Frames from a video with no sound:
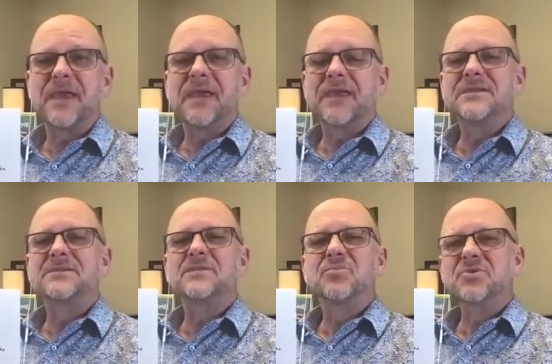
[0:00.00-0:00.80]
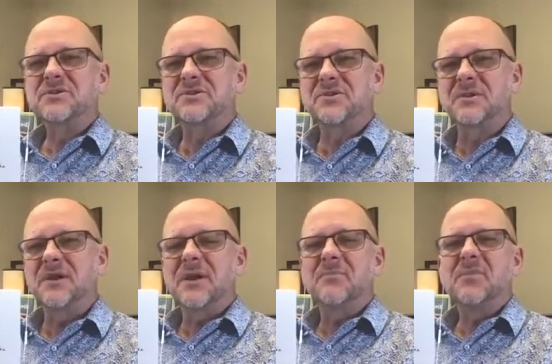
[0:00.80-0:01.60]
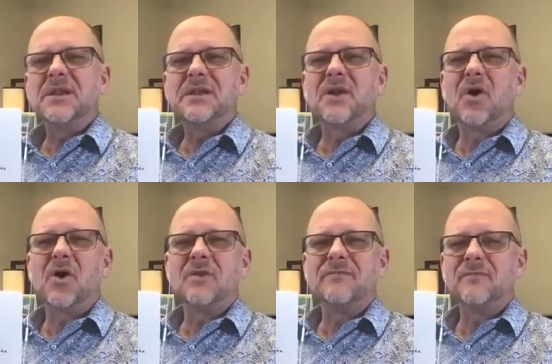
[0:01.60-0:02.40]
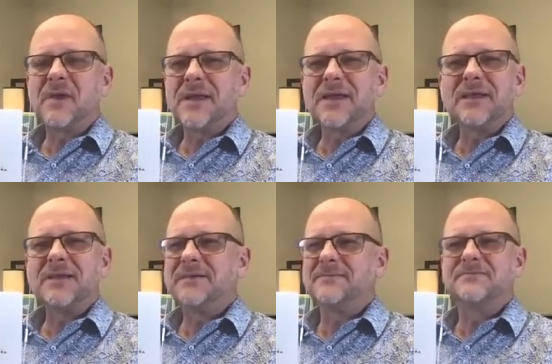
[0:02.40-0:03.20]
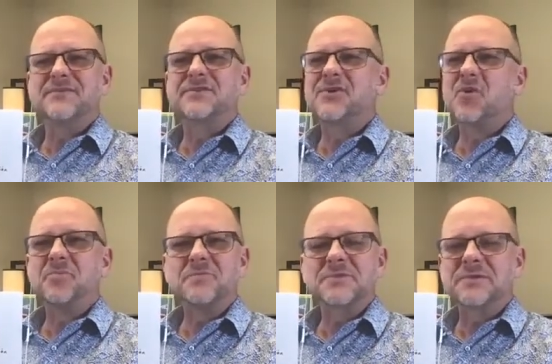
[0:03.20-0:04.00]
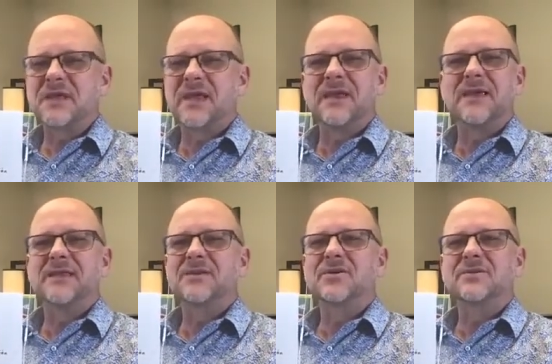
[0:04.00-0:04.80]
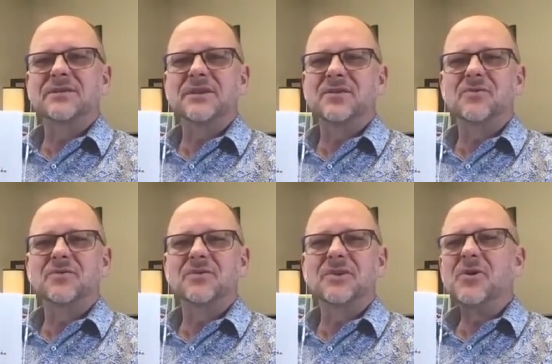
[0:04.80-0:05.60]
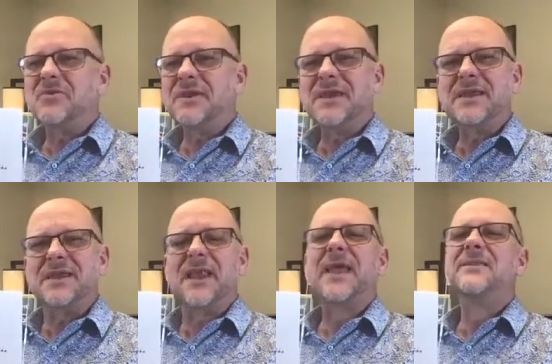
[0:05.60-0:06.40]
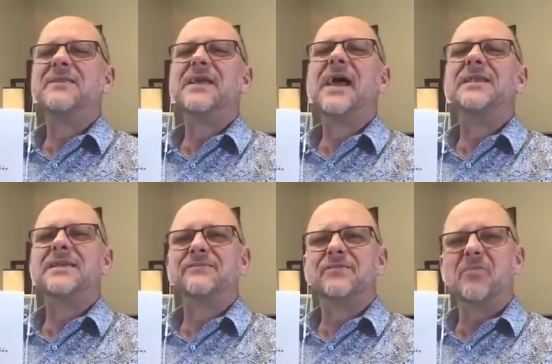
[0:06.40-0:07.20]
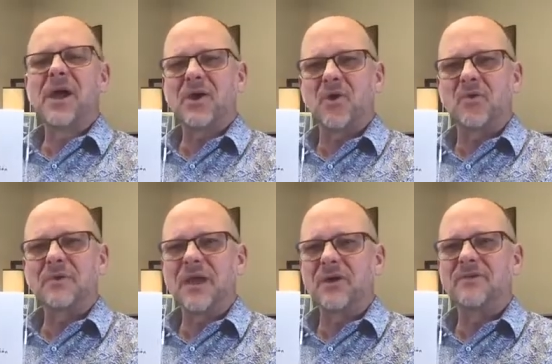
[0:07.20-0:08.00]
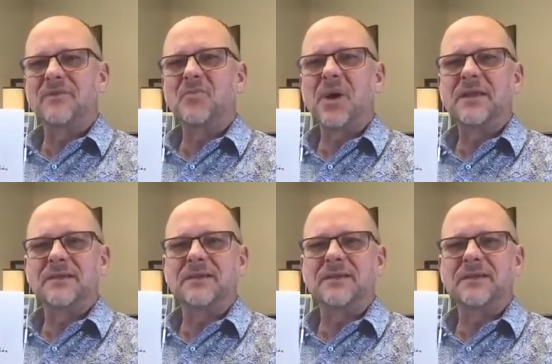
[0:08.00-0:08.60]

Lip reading: It's personal, meaning all of my soaps and, clothing and anything I need for my own health and body.